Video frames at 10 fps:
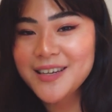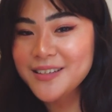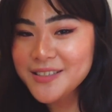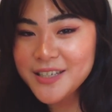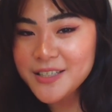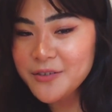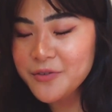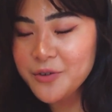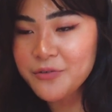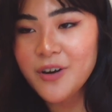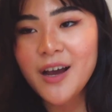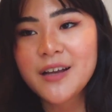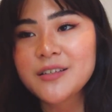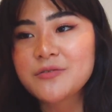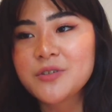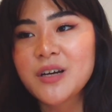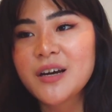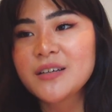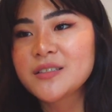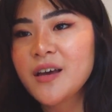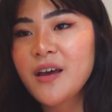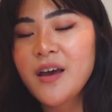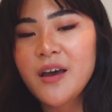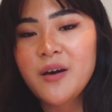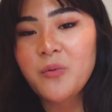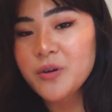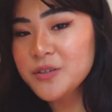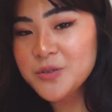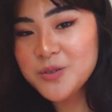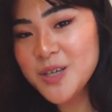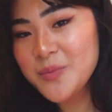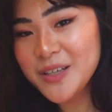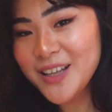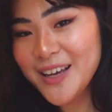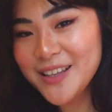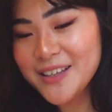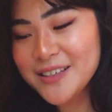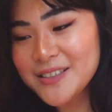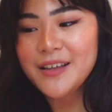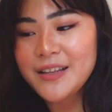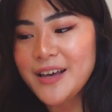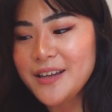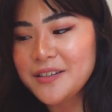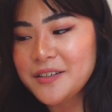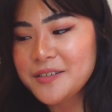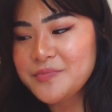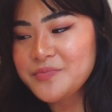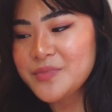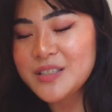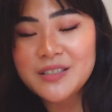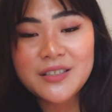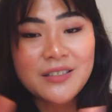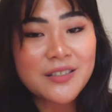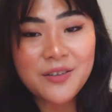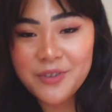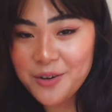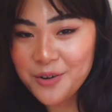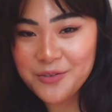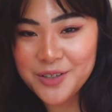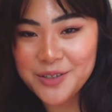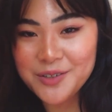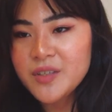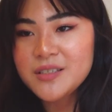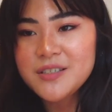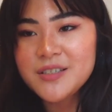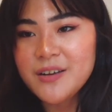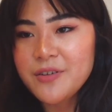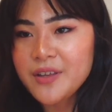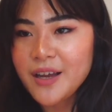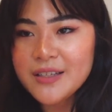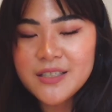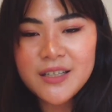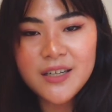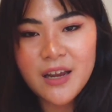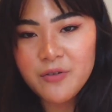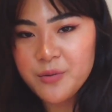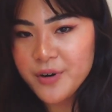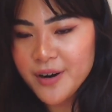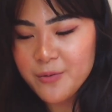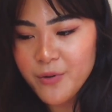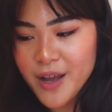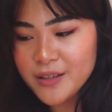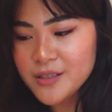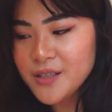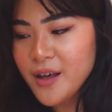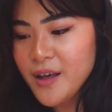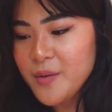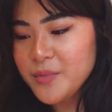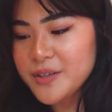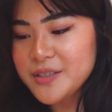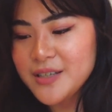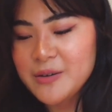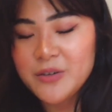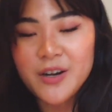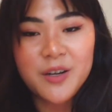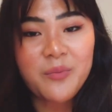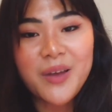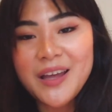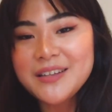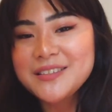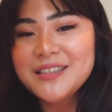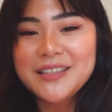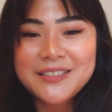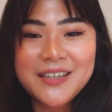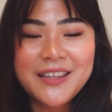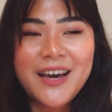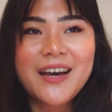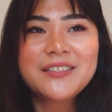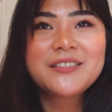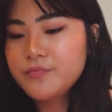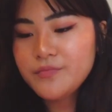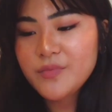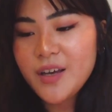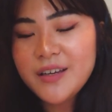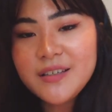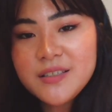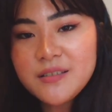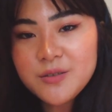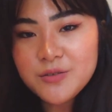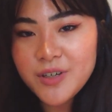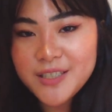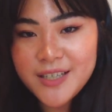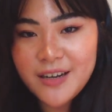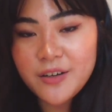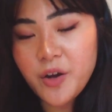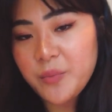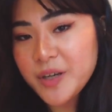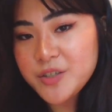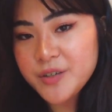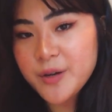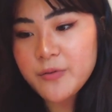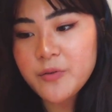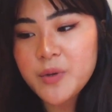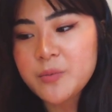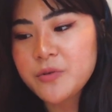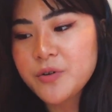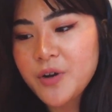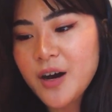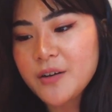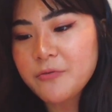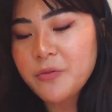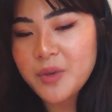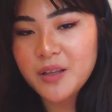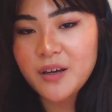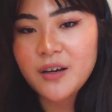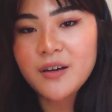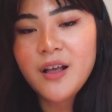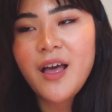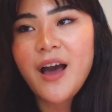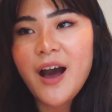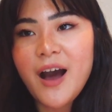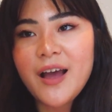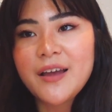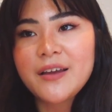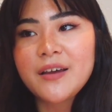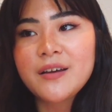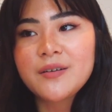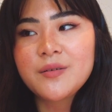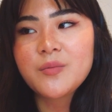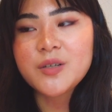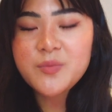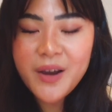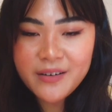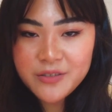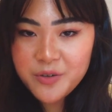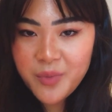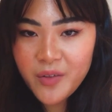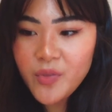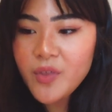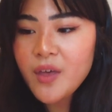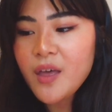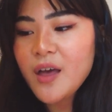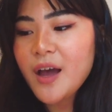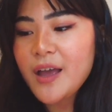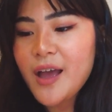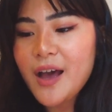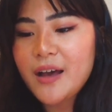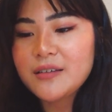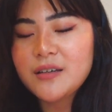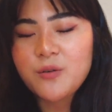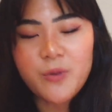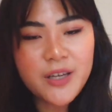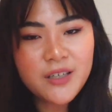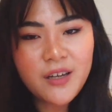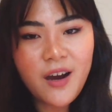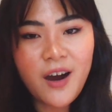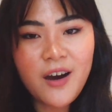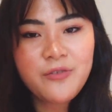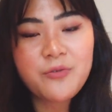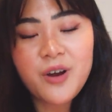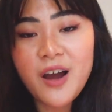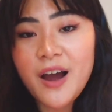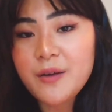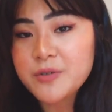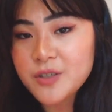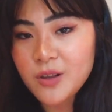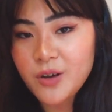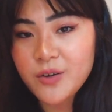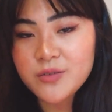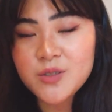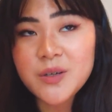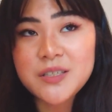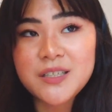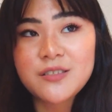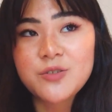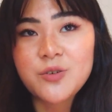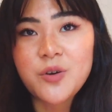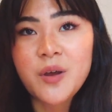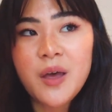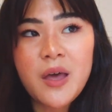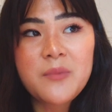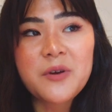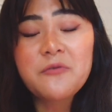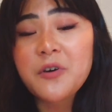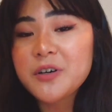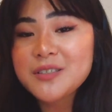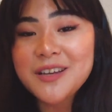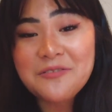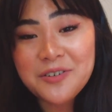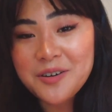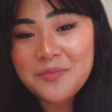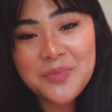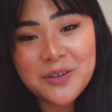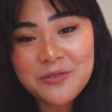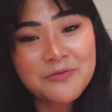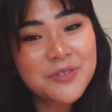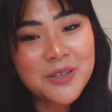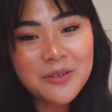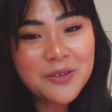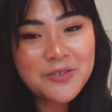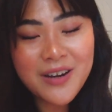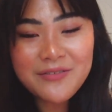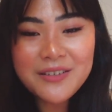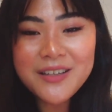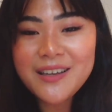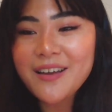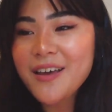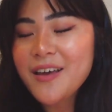and it's easy for you to find. If you guys want to do something like this, then this is the video for you. This is just everything I did, everywhere I went, places I would recommend, things like that. I guess a little rundown on my trip for people who aren't familiar. I went to Paris for a month. I had a week and a half where I was alone, so I did do my first ever bit of solo traveling